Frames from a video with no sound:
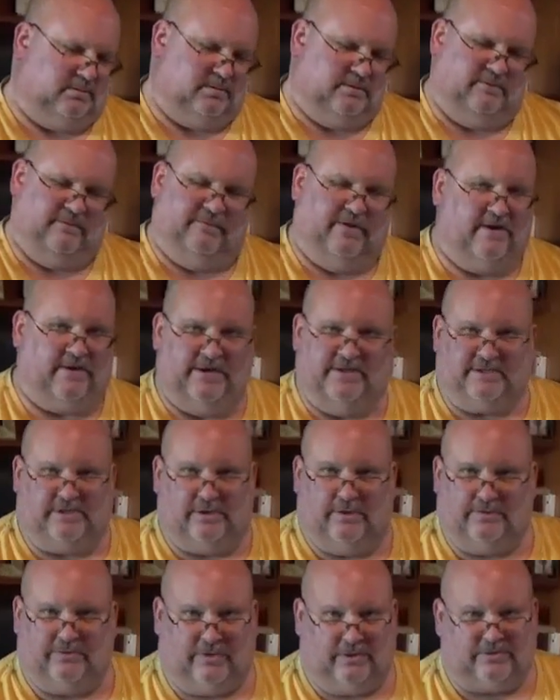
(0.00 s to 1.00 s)
Very
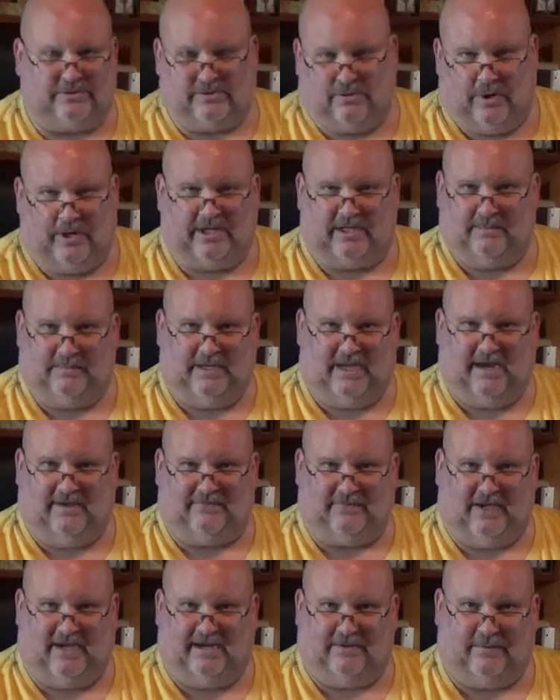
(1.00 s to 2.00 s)
soon there's going to be
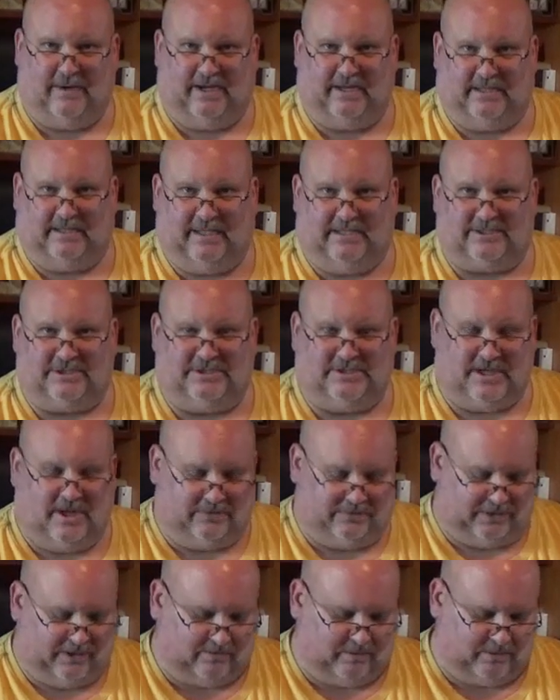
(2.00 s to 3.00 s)
FAA regulations
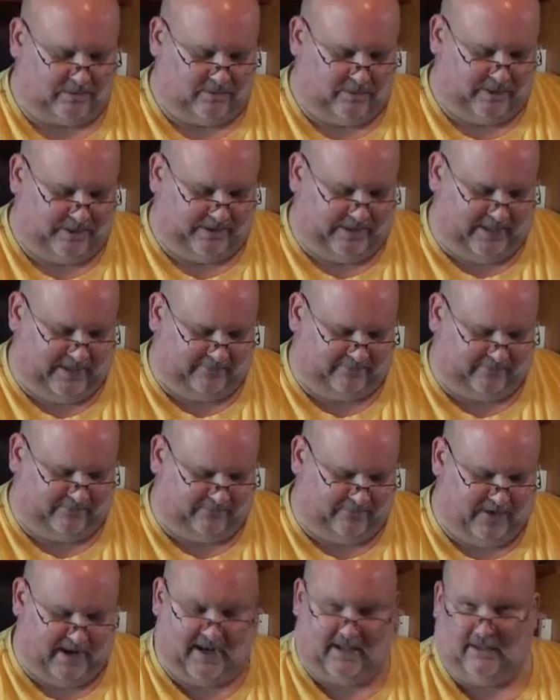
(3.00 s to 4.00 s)
out there we're going to have to
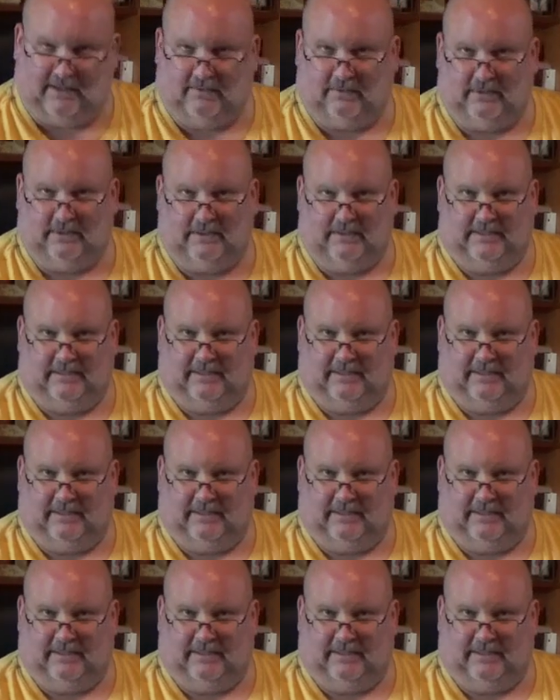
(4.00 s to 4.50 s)
follow.